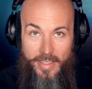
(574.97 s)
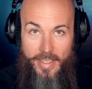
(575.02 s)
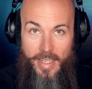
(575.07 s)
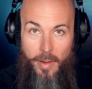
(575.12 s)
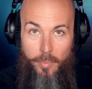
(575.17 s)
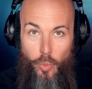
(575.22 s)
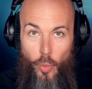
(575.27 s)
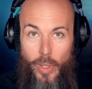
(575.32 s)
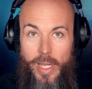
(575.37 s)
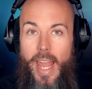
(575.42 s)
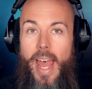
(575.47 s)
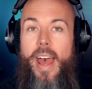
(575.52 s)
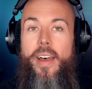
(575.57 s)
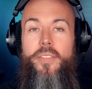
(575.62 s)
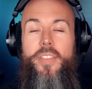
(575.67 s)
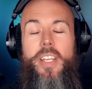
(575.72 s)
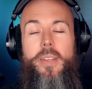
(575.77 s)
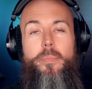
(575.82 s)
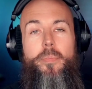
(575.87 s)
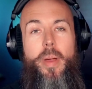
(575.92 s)
up, we
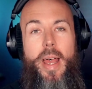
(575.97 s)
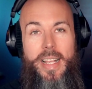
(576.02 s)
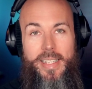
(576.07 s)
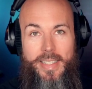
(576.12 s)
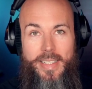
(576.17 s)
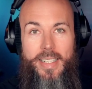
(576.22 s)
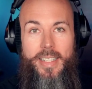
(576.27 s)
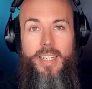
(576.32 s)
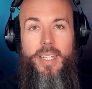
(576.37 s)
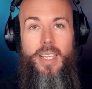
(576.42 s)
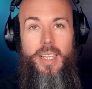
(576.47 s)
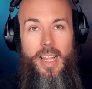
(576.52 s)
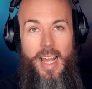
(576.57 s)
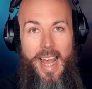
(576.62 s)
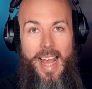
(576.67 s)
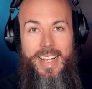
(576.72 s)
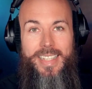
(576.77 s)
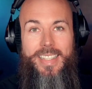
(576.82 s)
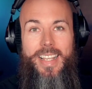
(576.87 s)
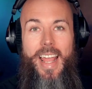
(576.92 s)
have the
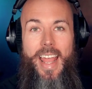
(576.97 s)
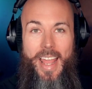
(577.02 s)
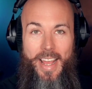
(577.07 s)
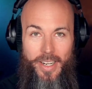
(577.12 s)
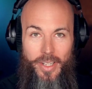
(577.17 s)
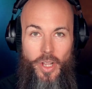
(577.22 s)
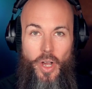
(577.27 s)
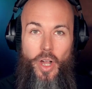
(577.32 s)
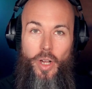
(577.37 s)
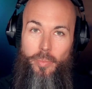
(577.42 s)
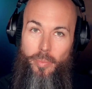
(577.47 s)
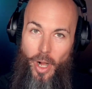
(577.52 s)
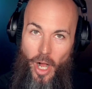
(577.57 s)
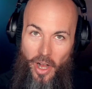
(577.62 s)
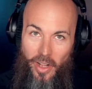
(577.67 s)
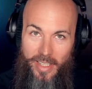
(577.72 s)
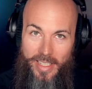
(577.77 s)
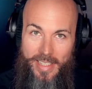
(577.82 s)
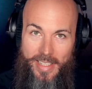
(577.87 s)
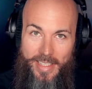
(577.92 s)
best-in-class analog
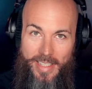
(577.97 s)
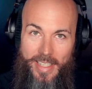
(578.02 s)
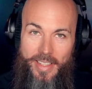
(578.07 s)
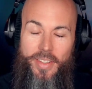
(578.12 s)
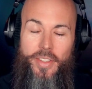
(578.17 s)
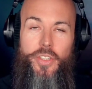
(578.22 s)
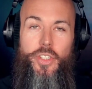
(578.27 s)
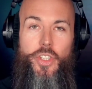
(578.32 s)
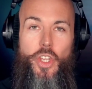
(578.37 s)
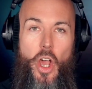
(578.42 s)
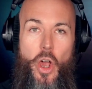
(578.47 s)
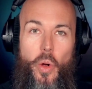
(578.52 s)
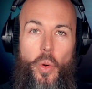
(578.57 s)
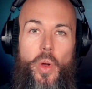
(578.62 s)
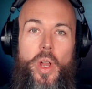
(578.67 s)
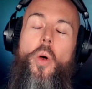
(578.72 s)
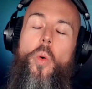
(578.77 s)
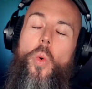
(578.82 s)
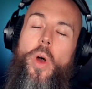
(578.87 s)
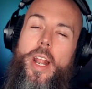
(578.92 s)
poly synth.
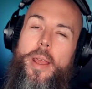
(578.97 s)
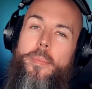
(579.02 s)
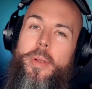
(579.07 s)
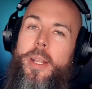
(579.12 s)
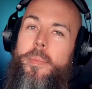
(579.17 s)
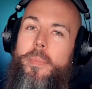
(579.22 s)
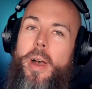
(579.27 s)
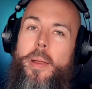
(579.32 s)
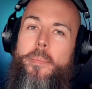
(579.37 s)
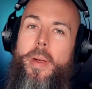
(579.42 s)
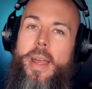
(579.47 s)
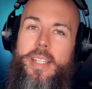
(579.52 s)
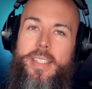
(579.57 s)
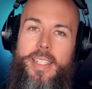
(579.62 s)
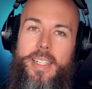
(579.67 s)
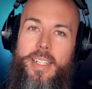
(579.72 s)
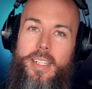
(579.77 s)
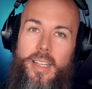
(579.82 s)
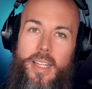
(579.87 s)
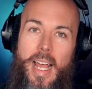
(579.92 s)
So what I mean by
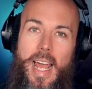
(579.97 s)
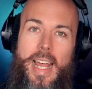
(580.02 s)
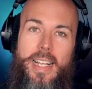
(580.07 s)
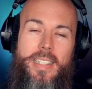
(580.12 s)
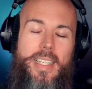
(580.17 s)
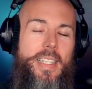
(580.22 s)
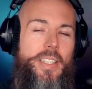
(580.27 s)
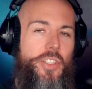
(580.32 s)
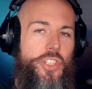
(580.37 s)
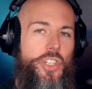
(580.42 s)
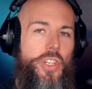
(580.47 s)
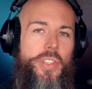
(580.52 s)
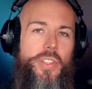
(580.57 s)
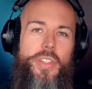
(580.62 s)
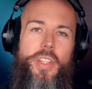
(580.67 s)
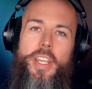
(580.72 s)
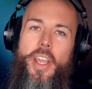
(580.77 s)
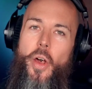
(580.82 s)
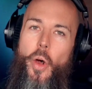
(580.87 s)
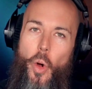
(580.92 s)
best-in-class is
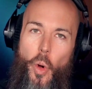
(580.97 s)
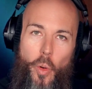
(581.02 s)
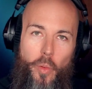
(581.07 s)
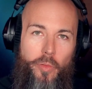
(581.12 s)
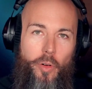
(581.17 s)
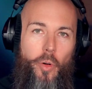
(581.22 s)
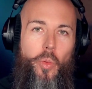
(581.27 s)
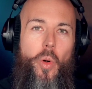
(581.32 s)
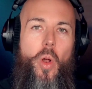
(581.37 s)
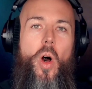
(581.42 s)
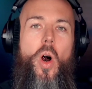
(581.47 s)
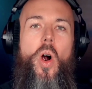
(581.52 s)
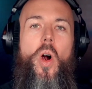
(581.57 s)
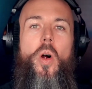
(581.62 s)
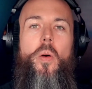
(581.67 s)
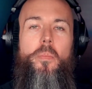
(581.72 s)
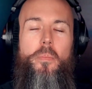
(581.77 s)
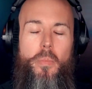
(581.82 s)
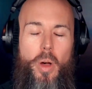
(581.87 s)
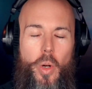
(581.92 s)
just the
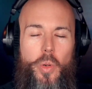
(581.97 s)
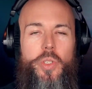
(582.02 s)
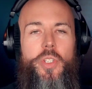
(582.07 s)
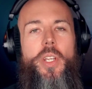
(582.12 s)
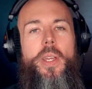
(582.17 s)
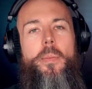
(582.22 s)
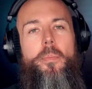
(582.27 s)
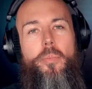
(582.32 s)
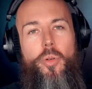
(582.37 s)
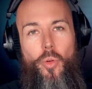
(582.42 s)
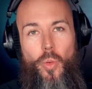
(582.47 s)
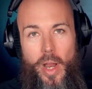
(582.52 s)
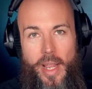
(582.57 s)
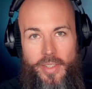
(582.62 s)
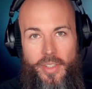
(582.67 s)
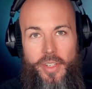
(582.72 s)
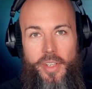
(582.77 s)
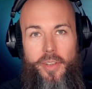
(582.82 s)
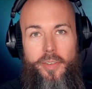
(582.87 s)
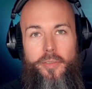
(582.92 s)
overall most
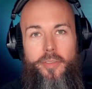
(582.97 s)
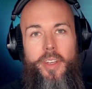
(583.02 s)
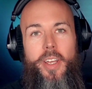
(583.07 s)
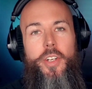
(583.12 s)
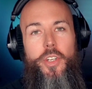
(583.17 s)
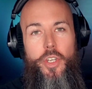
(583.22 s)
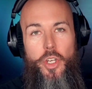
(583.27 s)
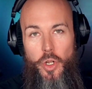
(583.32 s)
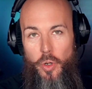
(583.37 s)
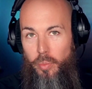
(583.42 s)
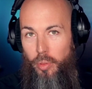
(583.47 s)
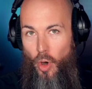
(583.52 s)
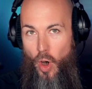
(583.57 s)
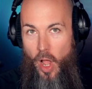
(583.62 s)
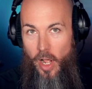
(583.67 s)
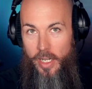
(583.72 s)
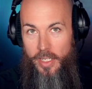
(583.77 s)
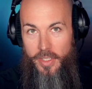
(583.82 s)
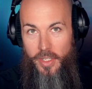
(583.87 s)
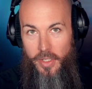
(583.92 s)
impressive new
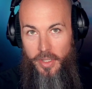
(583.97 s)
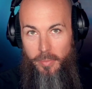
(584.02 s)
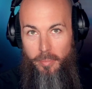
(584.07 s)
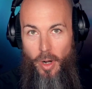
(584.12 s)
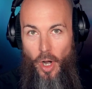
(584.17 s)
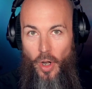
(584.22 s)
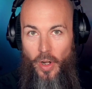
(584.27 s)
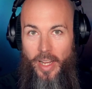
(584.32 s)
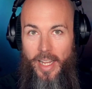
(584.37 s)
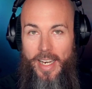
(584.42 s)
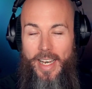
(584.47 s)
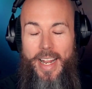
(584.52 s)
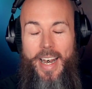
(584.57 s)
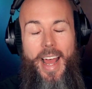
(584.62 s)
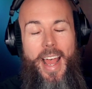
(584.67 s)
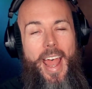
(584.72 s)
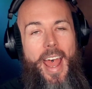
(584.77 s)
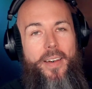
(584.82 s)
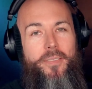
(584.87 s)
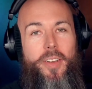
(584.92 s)
product on the market,
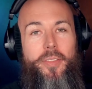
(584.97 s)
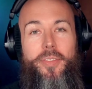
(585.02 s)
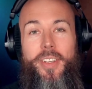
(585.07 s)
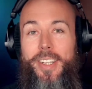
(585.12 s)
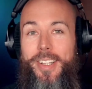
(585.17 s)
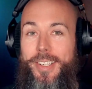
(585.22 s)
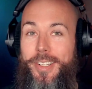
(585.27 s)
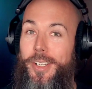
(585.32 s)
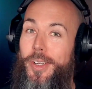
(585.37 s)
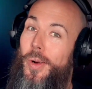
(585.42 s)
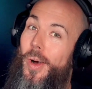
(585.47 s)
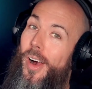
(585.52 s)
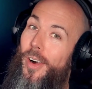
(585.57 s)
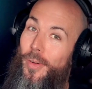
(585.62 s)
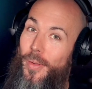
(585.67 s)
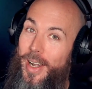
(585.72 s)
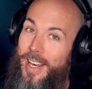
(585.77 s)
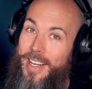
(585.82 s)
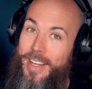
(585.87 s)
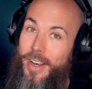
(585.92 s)
and I have a feeling you
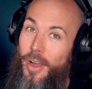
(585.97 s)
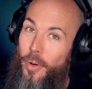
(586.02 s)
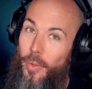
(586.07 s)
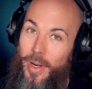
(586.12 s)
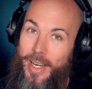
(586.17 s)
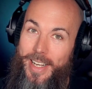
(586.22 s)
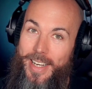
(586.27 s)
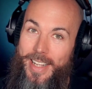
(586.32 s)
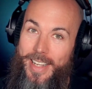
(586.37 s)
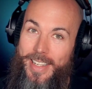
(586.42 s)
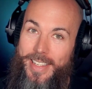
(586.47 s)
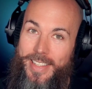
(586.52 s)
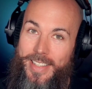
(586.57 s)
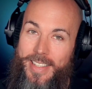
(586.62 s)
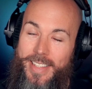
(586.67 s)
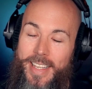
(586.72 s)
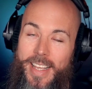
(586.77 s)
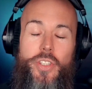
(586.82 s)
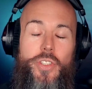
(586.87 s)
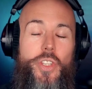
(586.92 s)
already know what it
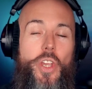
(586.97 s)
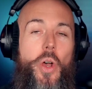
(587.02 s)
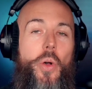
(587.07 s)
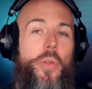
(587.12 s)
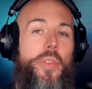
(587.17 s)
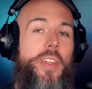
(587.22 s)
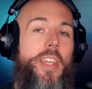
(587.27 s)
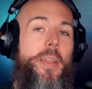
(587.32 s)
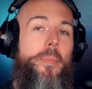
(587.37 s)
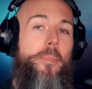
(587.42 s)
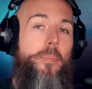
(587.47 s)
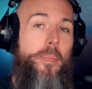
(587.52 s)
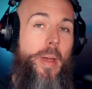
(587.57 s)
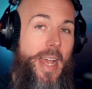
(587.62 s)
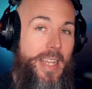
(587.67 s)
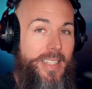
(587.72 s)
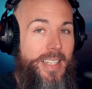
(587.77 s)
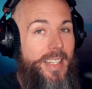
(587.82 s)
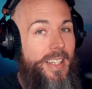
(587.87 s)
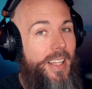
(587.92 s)
is. So the
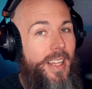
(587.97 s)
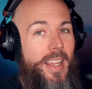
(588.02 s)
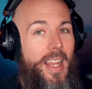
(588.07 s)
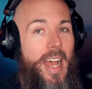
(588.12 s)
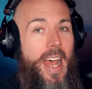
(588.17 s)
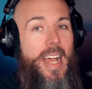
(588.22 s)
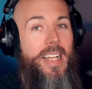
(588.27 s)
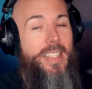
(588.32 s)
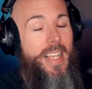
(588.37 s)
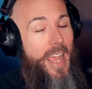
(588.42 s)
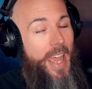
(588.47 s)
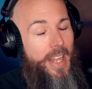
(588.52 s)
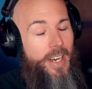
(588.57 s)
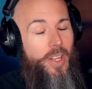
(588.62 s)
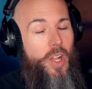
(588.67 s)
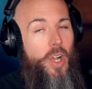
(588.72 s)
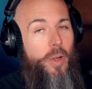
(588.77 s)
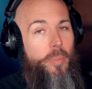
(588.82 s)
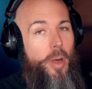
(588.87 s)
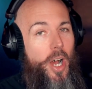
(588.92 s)
best-in-class
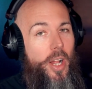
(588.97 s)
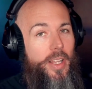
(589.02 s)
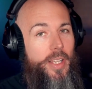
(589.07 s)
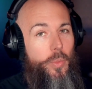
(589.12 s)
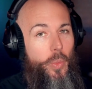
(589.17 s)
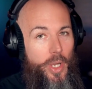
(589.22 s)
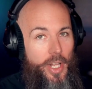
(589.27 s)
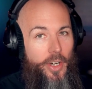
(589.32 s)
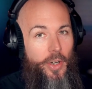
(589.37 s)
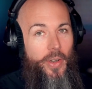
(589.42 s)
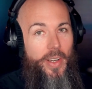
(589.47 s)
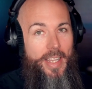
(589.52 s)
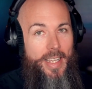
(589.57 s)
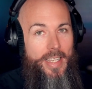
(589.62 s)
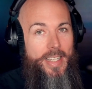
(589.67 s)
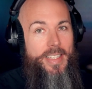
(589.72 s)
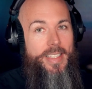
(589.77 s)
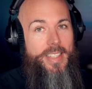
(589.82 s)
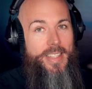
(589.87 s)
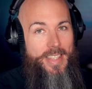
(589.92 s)
analog poly winner
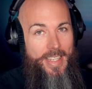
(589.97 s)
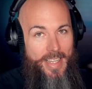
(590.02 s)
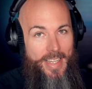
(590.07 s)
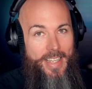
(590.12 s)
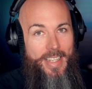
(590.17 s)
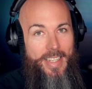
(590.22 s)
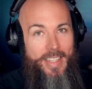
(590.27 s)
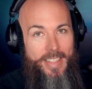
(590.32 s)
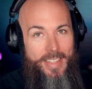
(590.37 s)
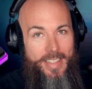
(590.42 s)
is the